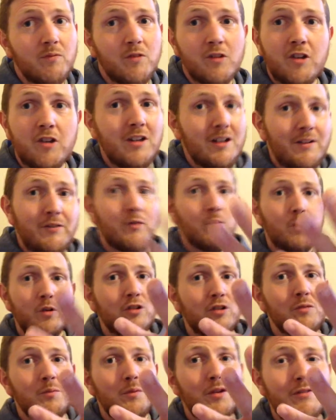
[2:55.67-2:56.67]
you'll have to
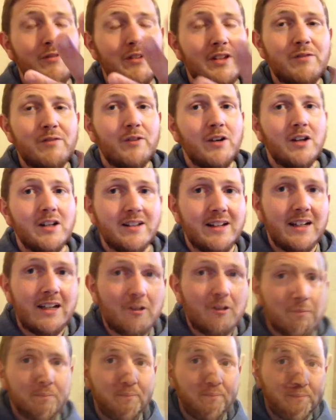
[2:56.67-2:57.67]
watch the movie to find
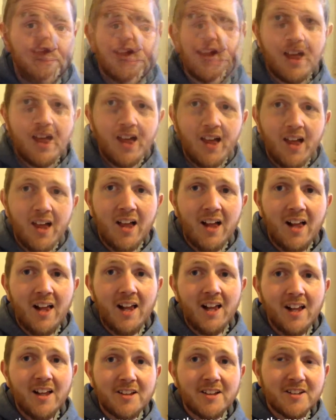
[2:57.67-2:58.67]
out.
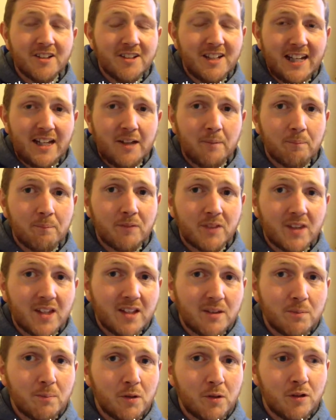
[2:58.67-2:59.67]
So, yeah,
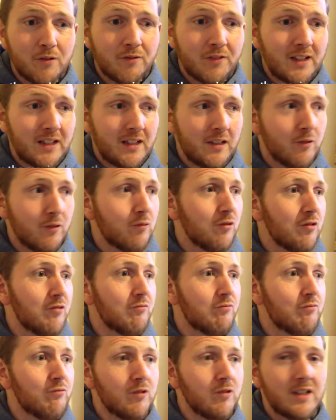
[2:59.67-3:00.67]
this movie was
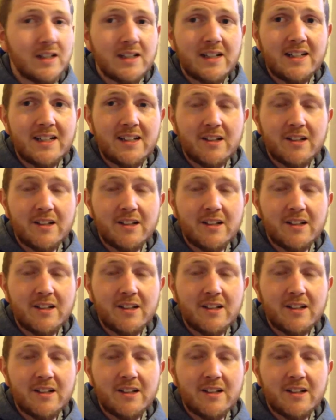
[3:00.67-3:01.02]
really